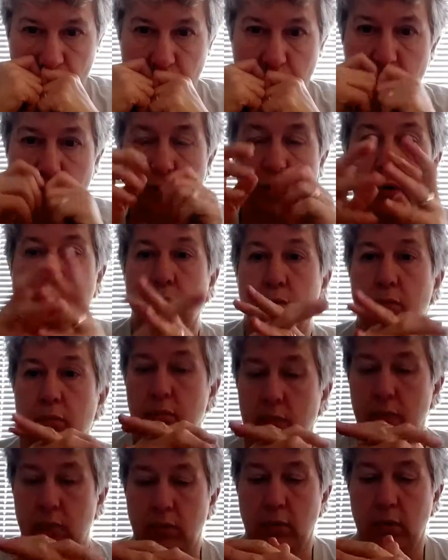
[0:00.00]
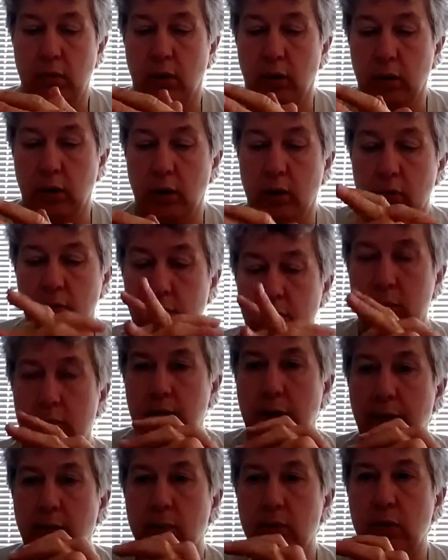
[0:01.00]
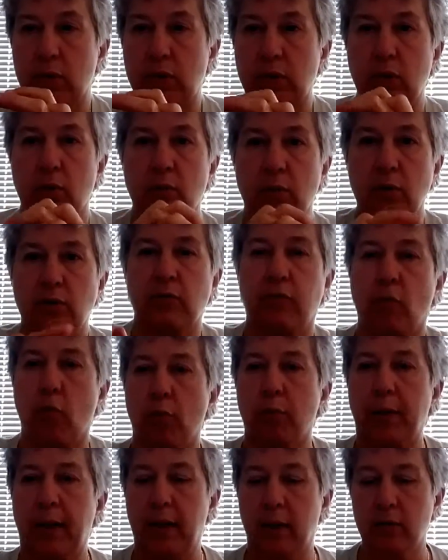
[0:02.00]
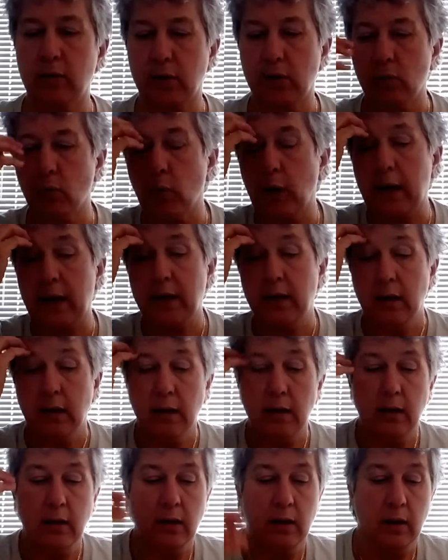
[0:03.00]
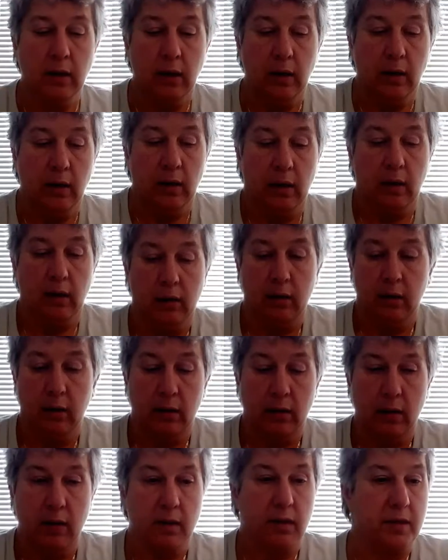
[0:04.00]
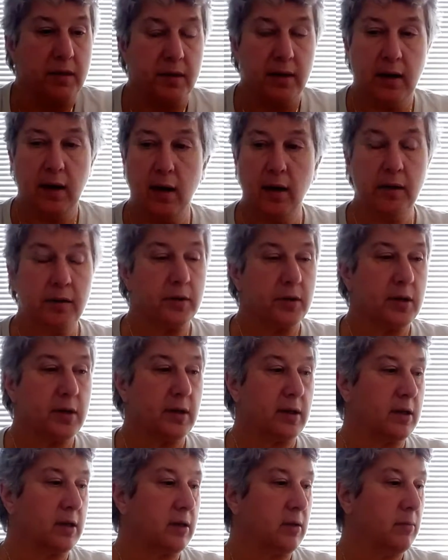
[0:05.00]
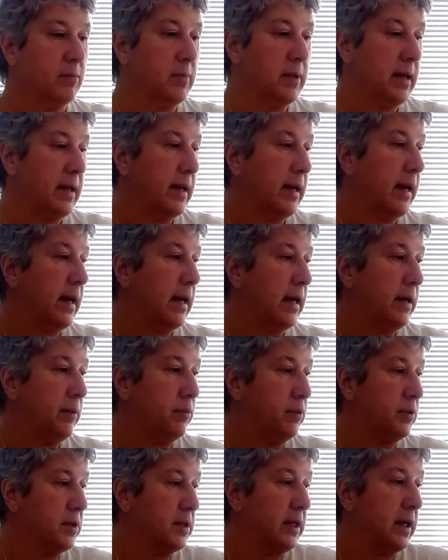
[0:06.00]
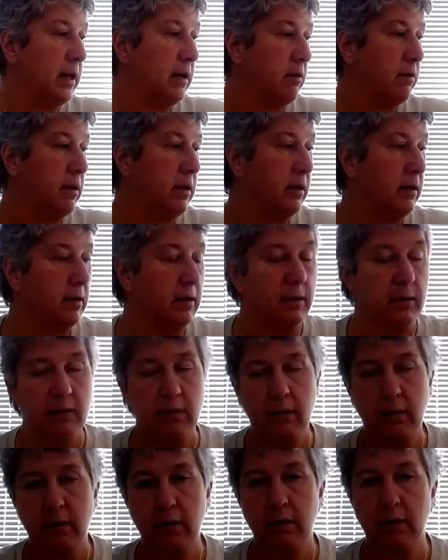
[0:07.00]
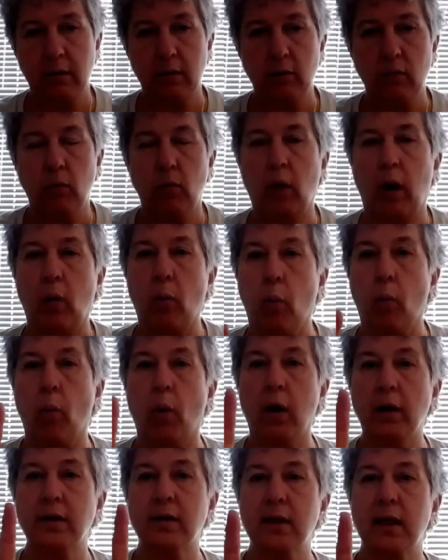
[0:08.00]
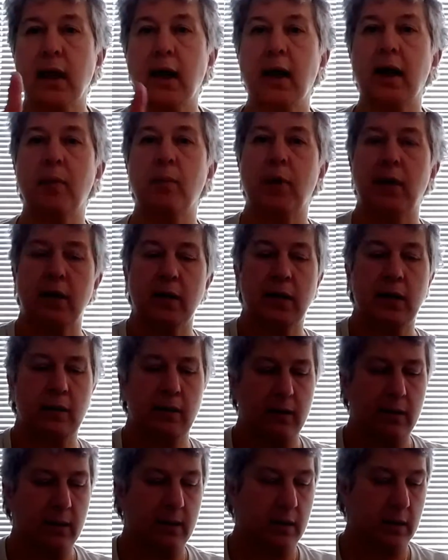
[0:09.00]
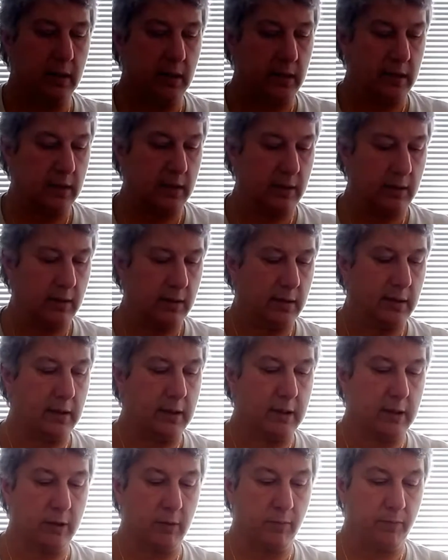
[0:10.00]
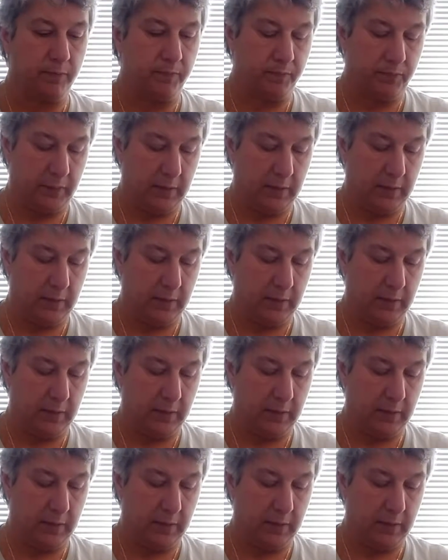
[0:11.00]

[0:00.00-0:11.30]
So alone, that was almost 4 pounds in weight. The other system that I was carrying, one time I did this system.